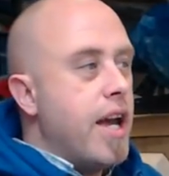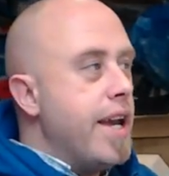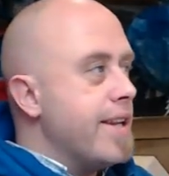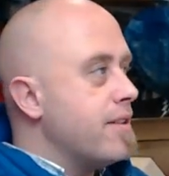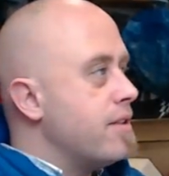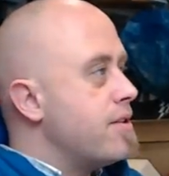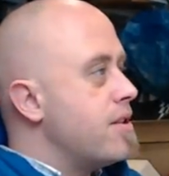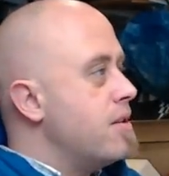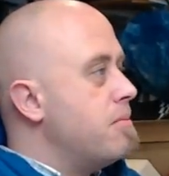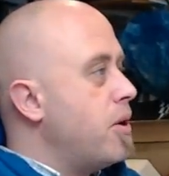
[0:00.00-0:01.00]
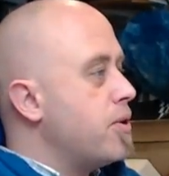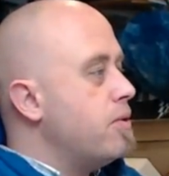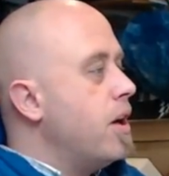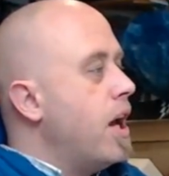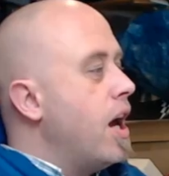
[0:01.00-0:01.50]
into the
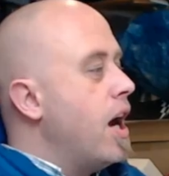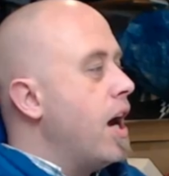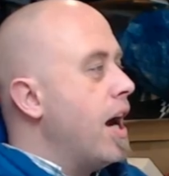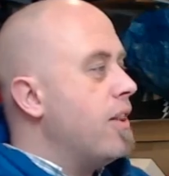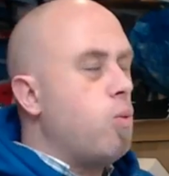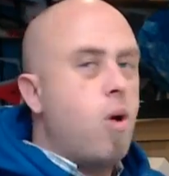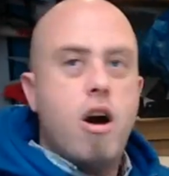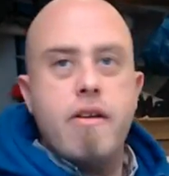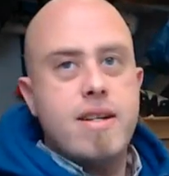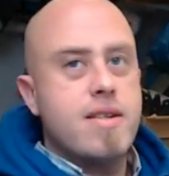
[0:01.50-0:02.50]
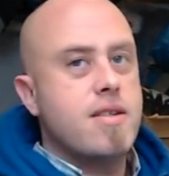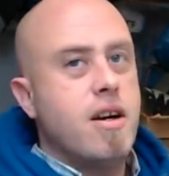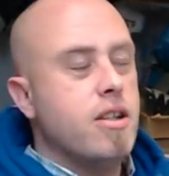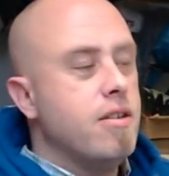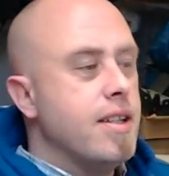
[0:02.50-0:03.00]
model, and the wiring
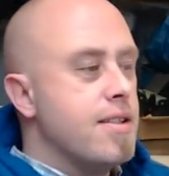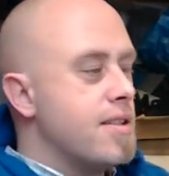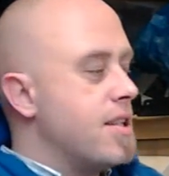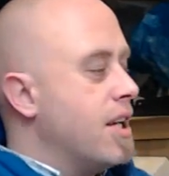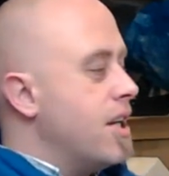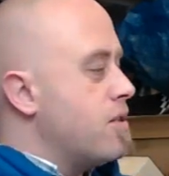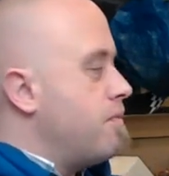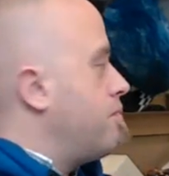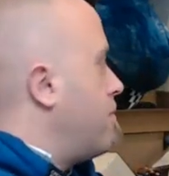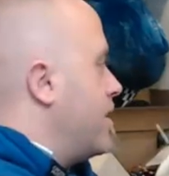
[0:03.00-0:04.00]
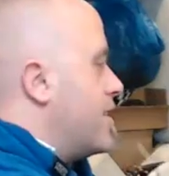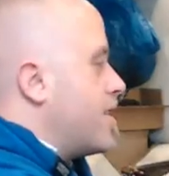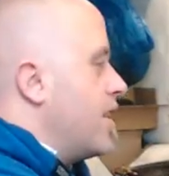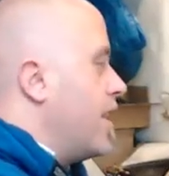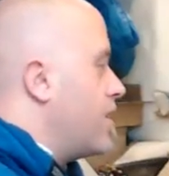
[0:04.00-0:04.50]
inside, you need to see it, is pretty
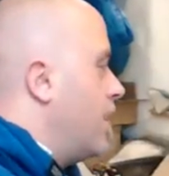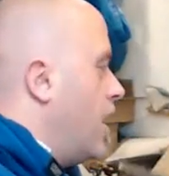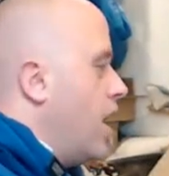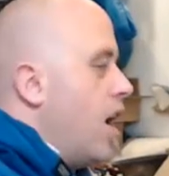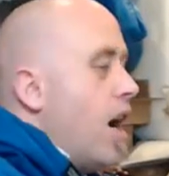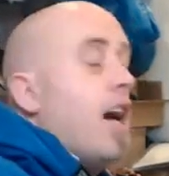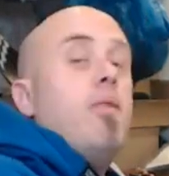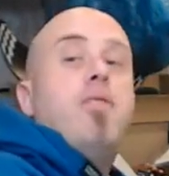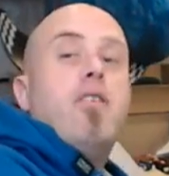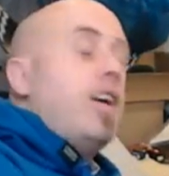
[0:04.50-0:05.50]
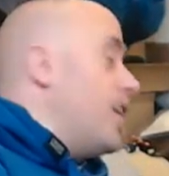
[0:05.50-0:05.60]
slick and very